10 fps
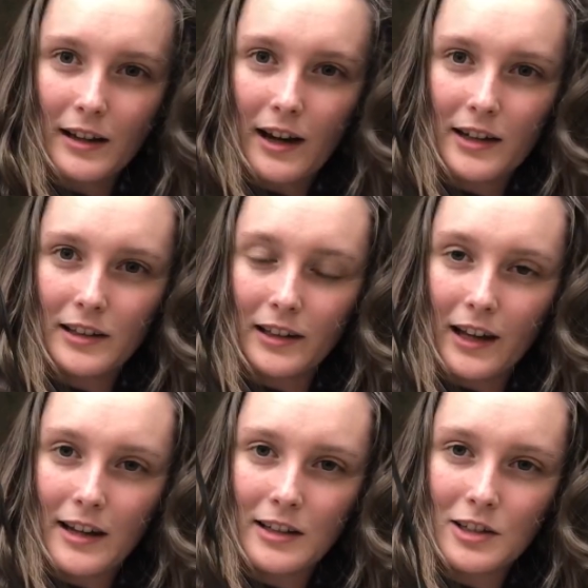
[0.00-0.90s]
I'd
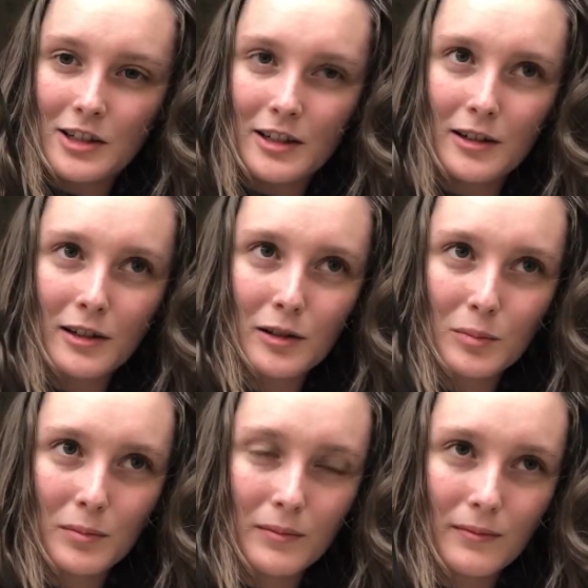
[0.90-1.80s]
like to
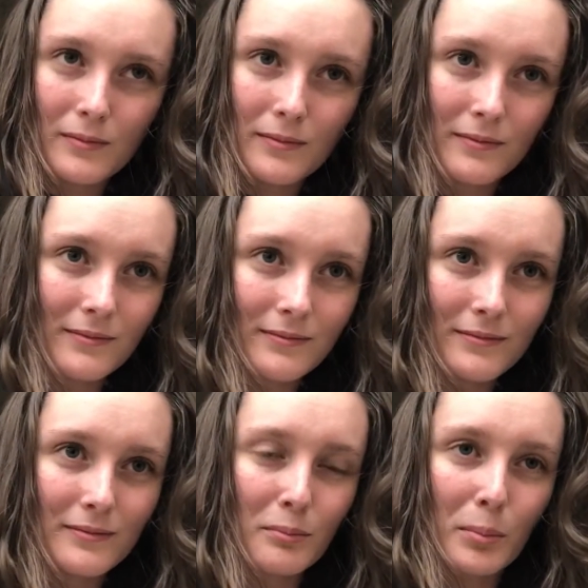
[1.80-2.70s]

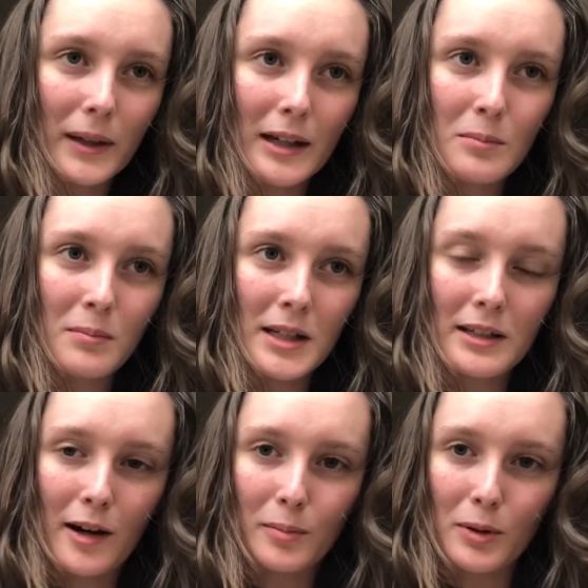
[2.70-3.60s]
blame me
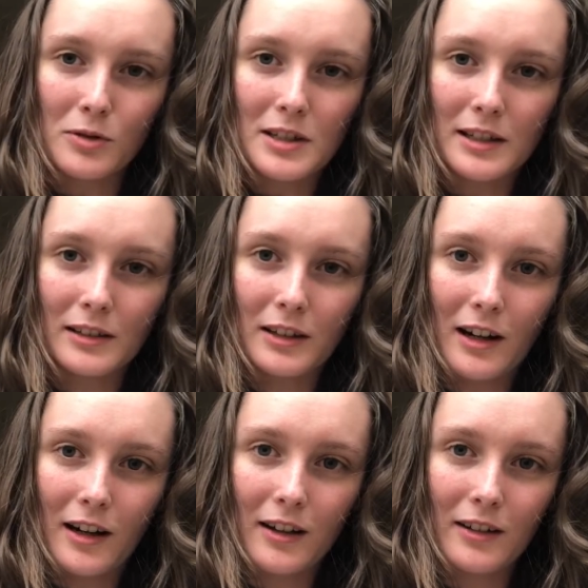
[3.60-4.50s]
not posting a
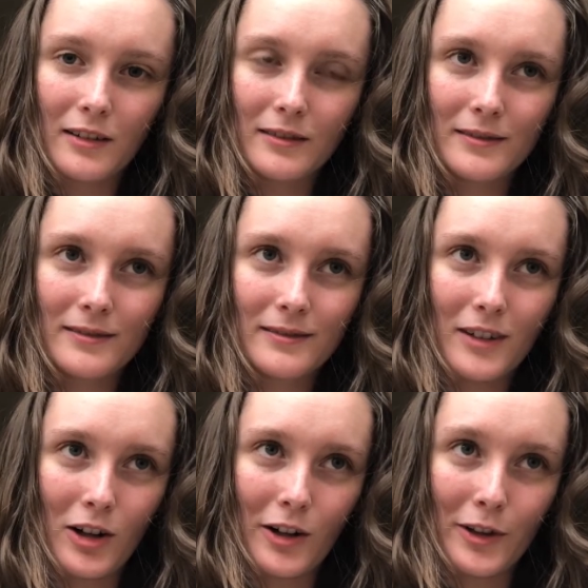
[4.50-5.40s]
lot
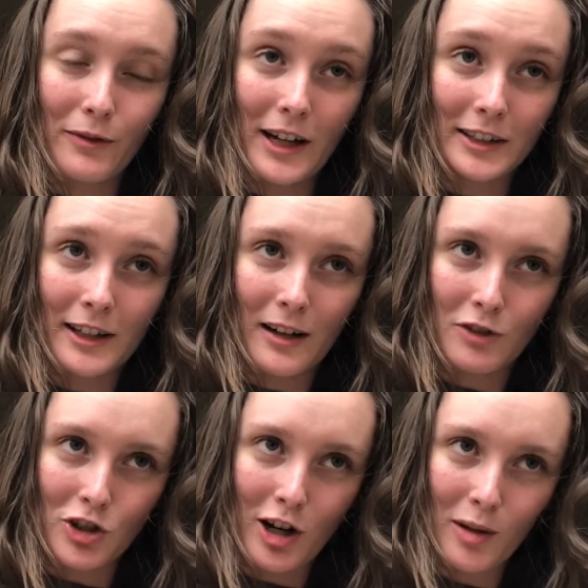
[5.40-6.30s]
on the fact that I have a
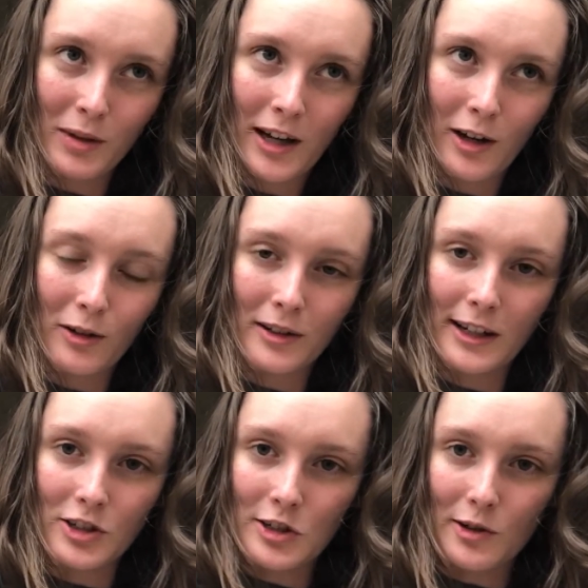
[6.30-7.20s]
job now and I
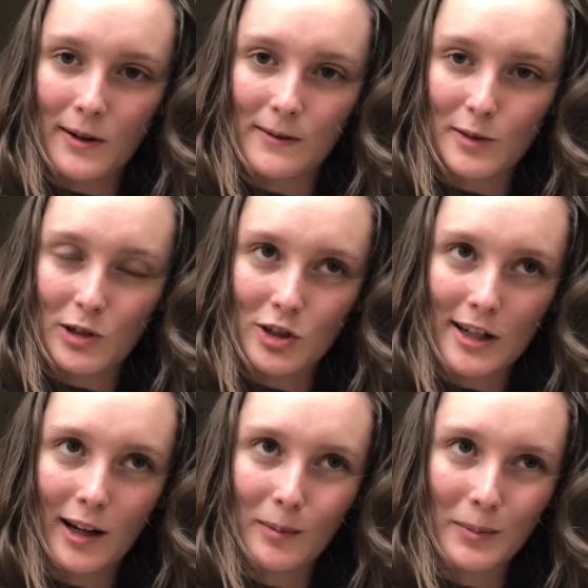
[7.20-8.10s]
just don't have as much
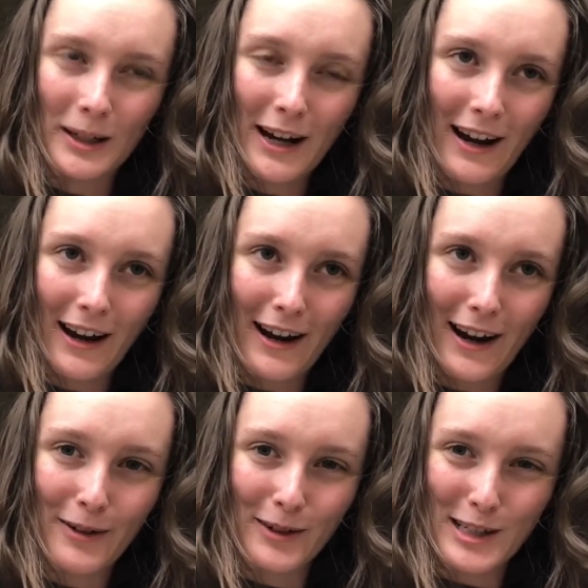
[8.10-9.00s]
time, but
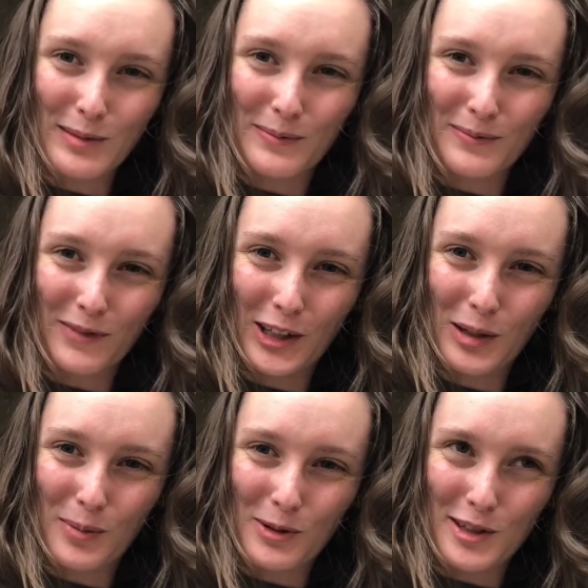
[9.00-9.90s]
I wasn't really
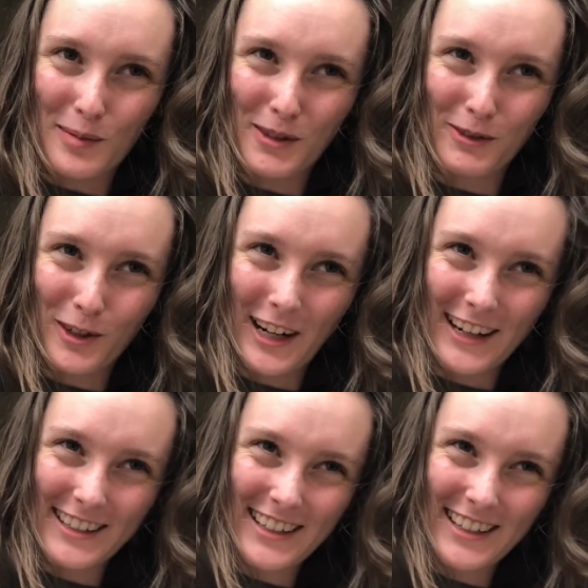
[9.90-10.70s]
posting beforehand